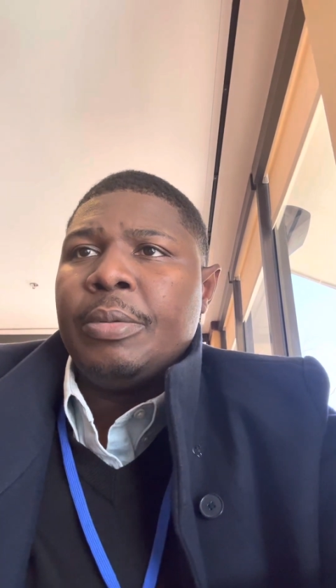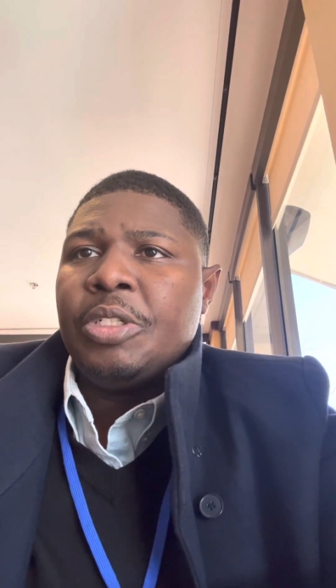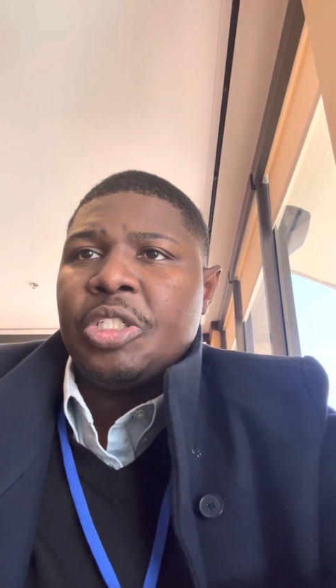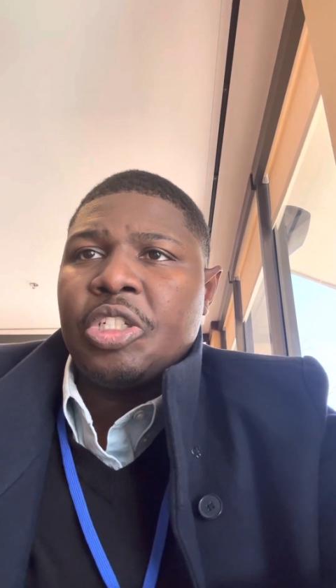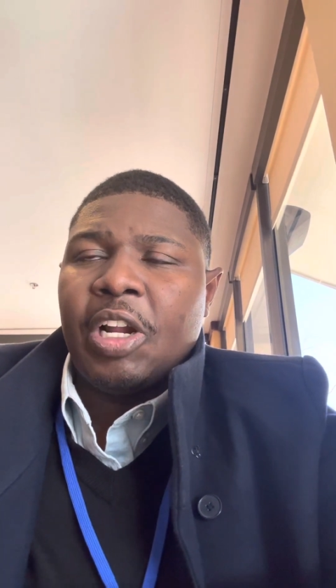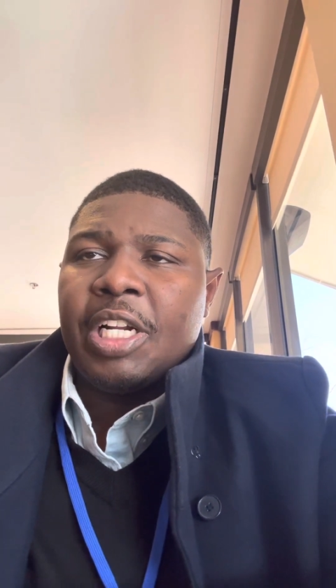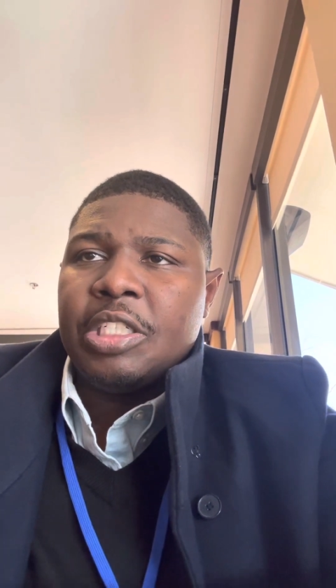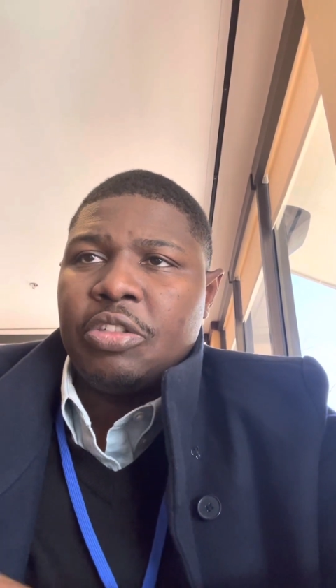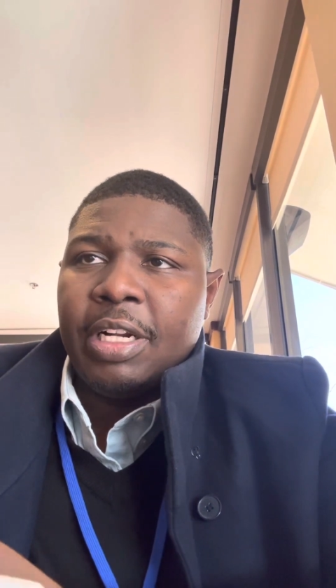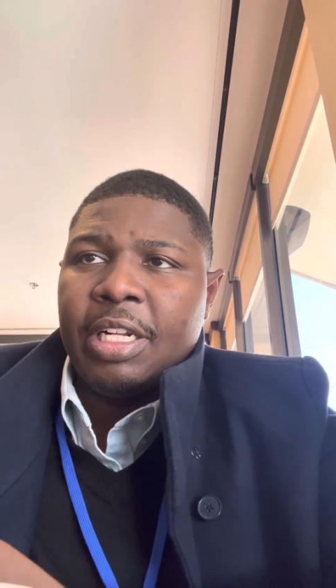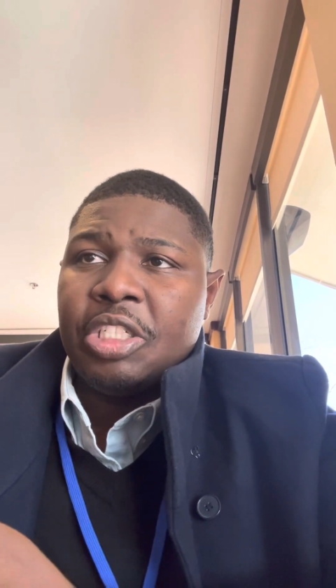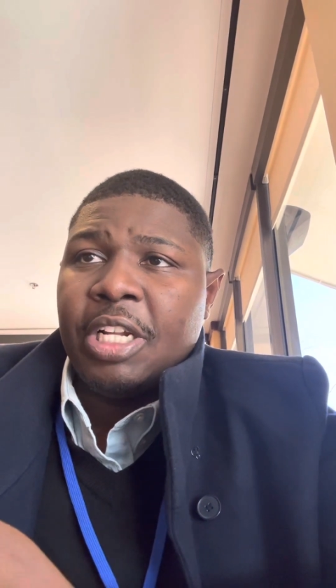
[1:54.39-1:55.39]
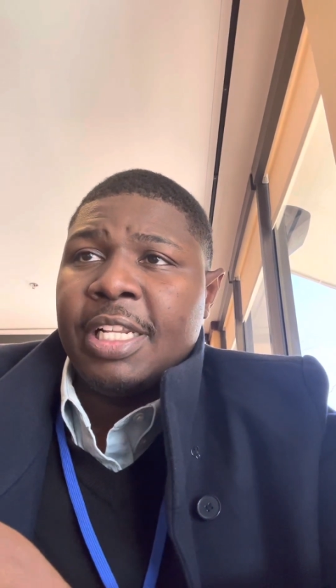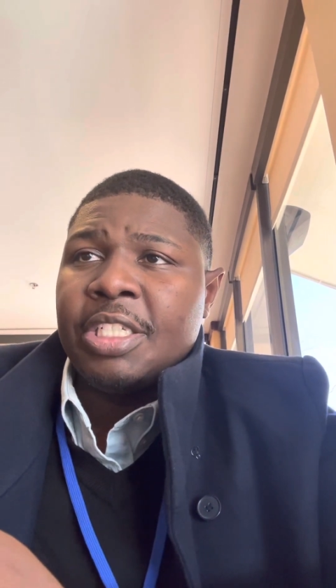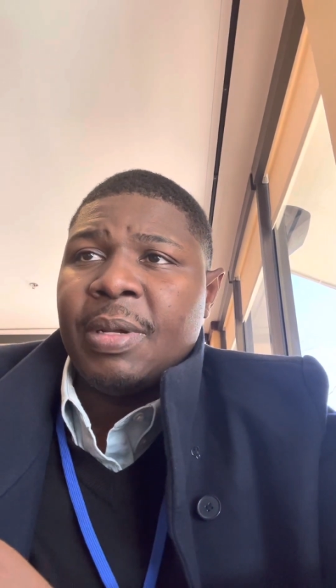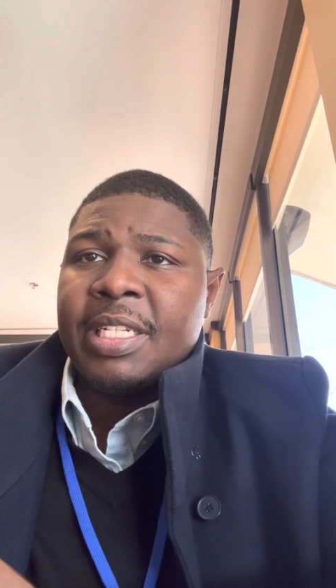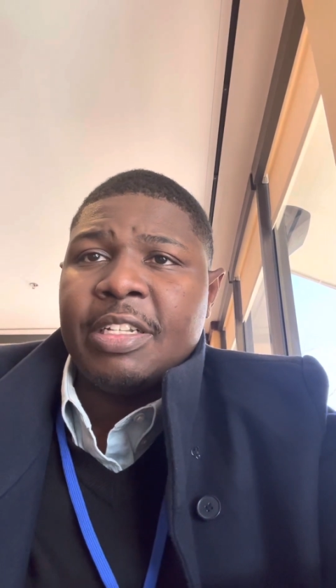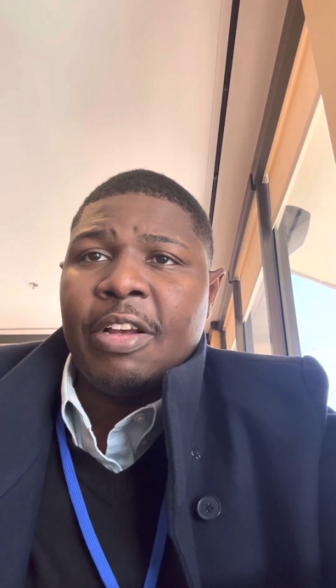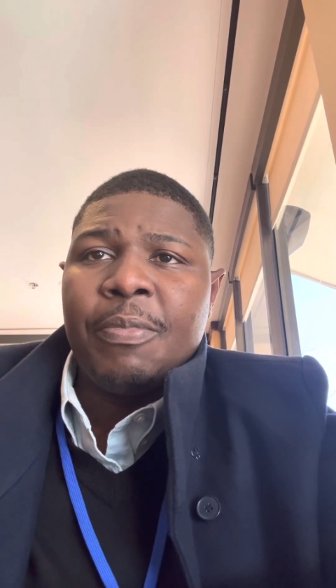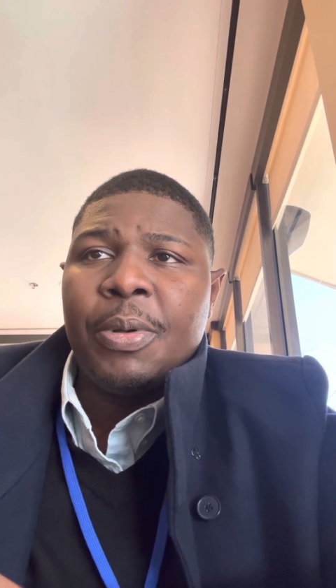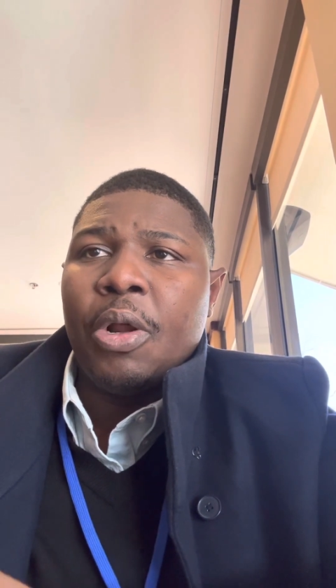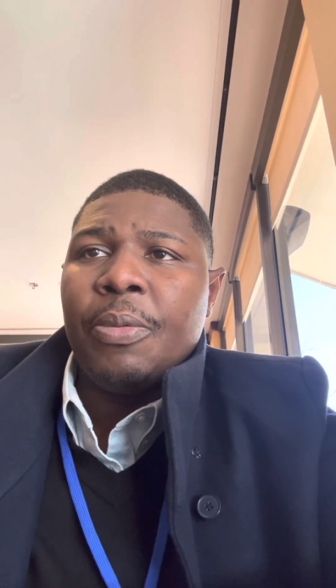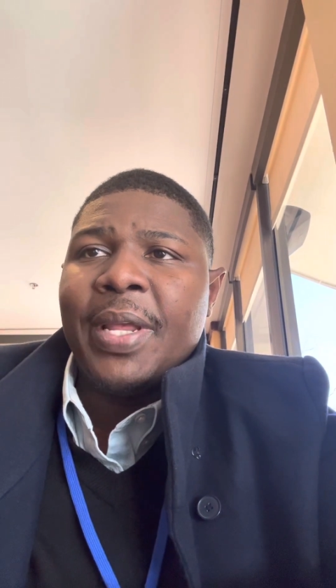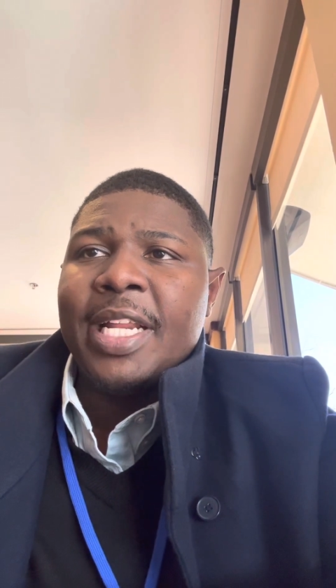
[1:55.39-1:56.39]
just kind of trying to challenge myself. But
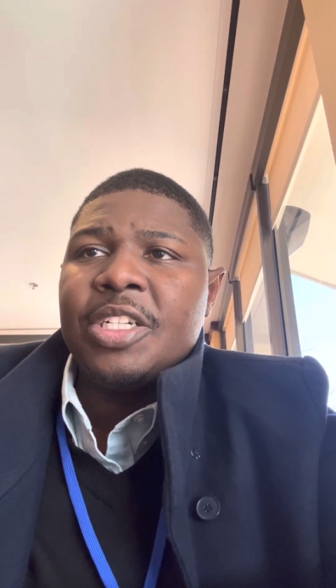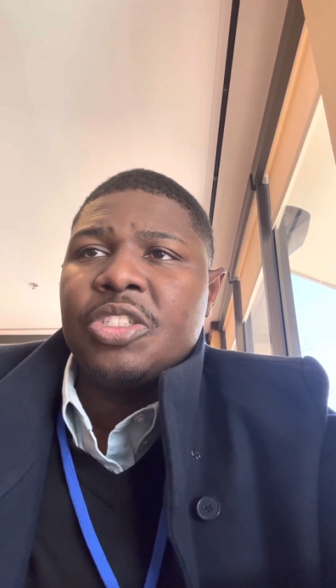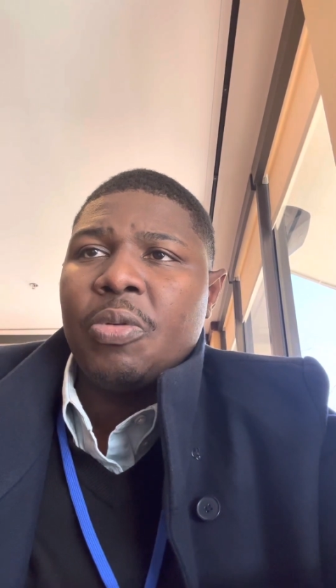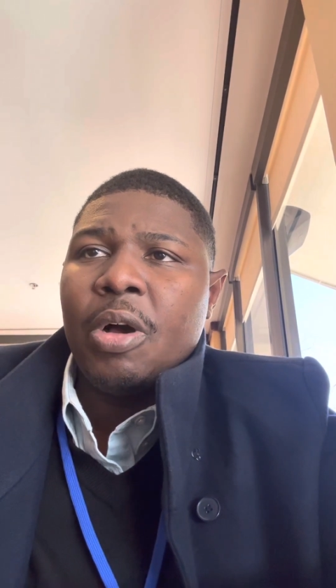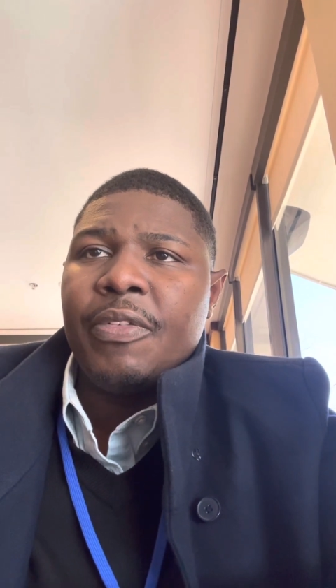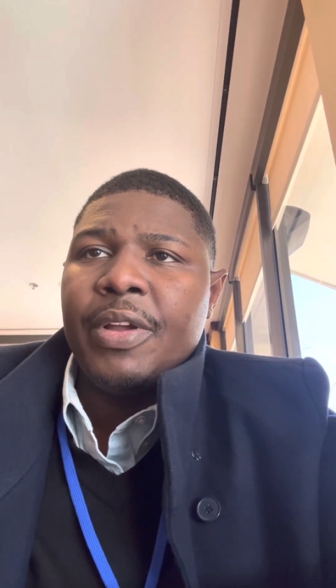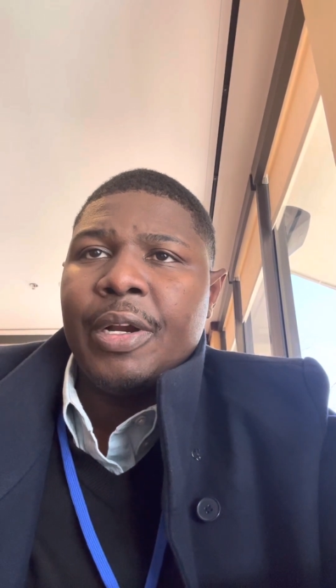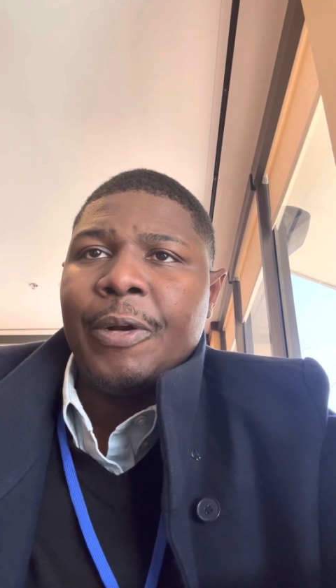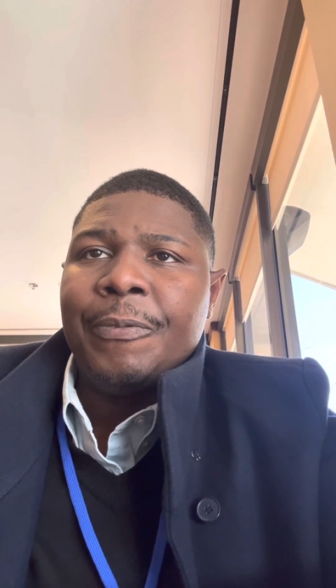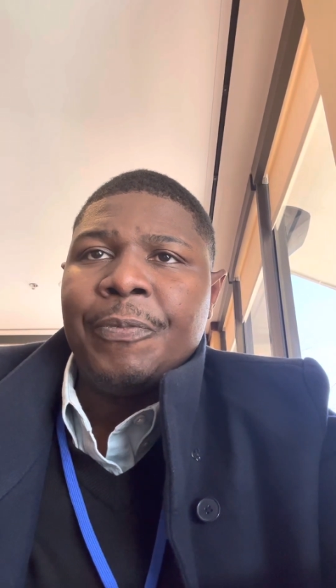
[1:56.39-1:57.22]
on page 12 here,